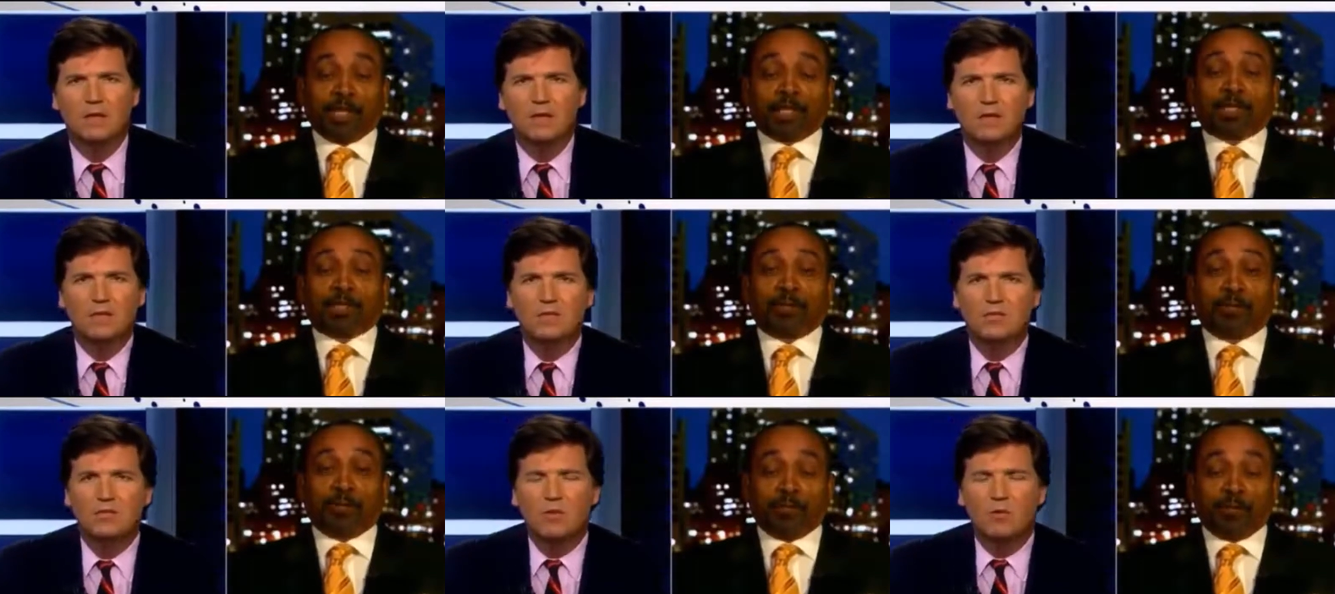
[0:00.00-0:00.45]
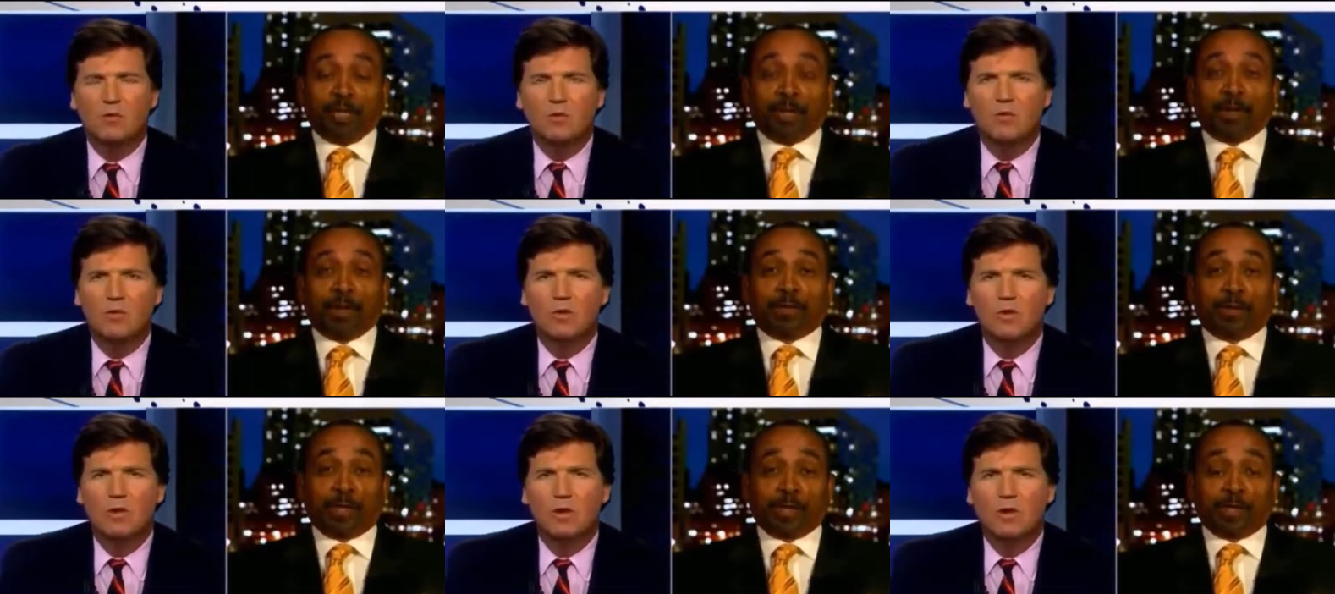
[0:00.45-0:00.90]
Speaker 1: My pleasure.
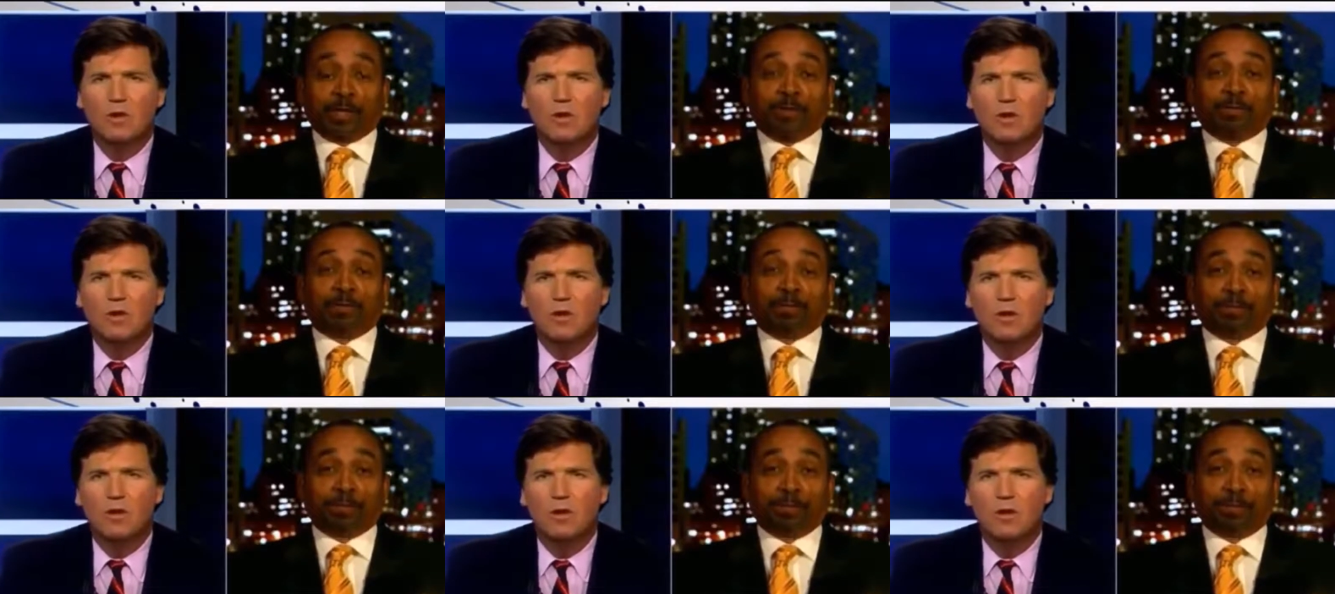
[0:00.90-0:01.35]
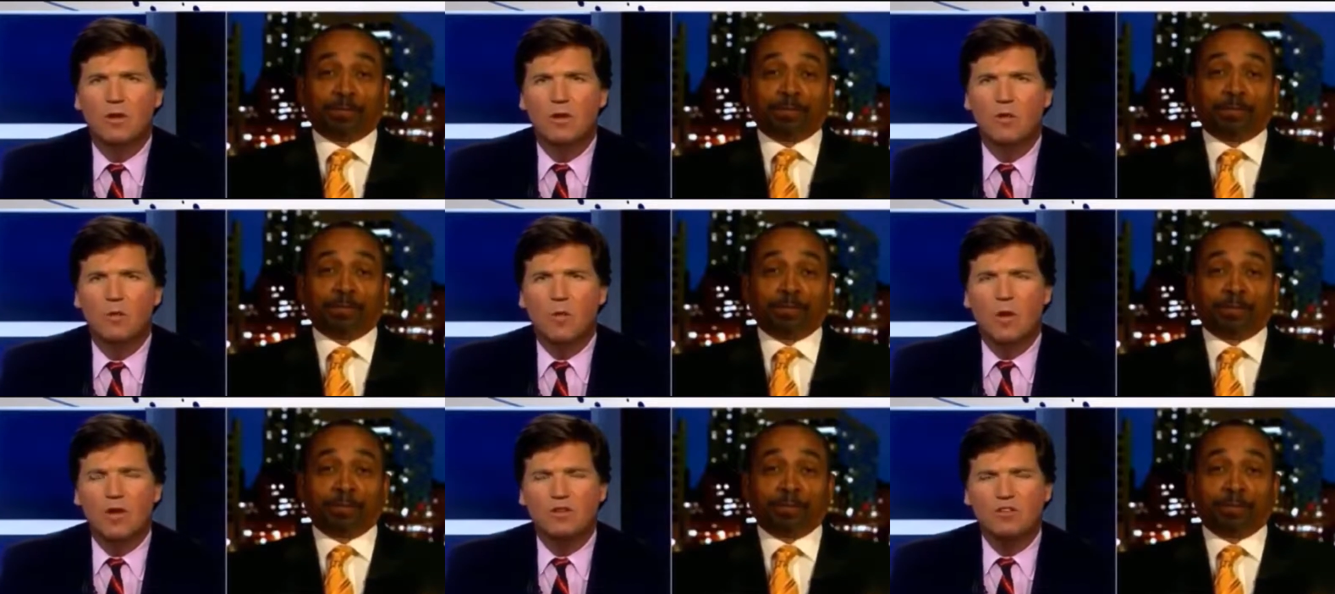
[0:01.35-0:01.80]
Really my pleasure.
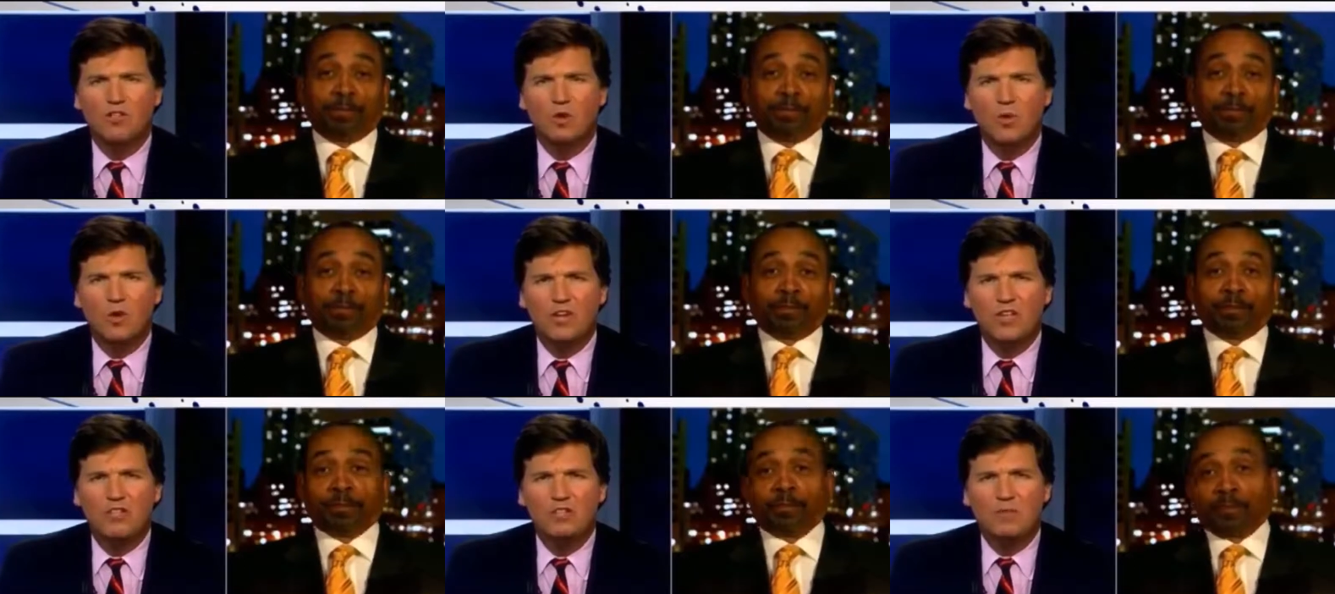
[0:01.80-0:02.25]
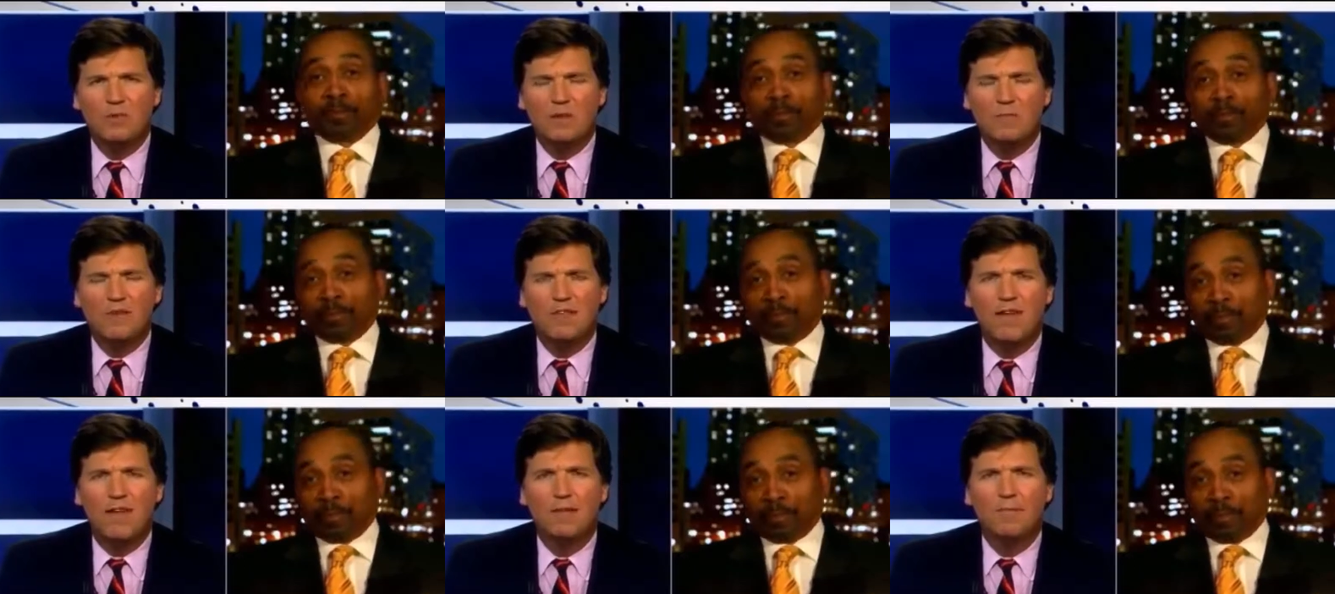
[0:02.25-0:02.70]
So what
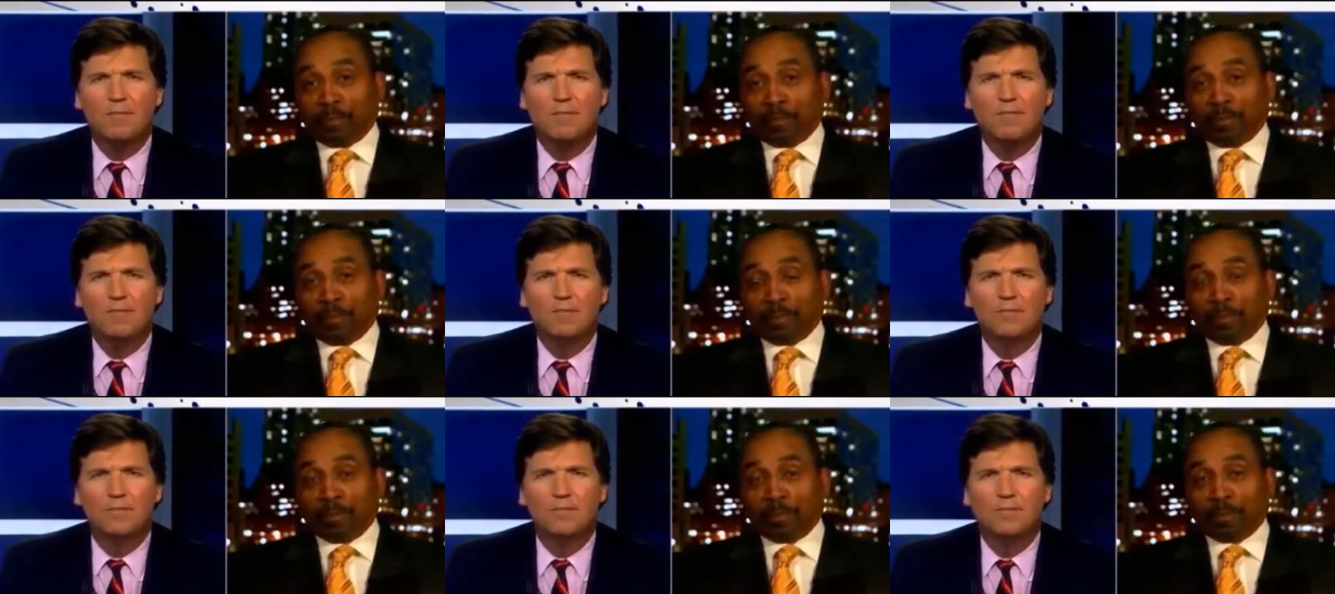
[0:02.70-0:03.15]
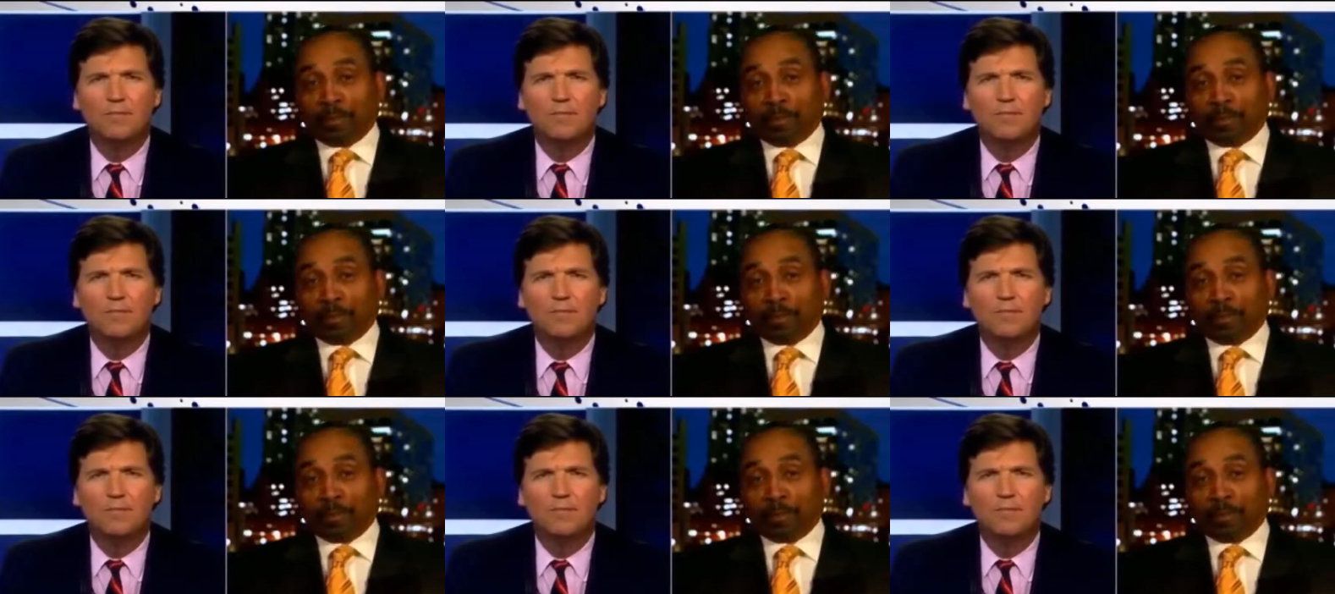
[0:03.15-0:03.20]
did you mean by that?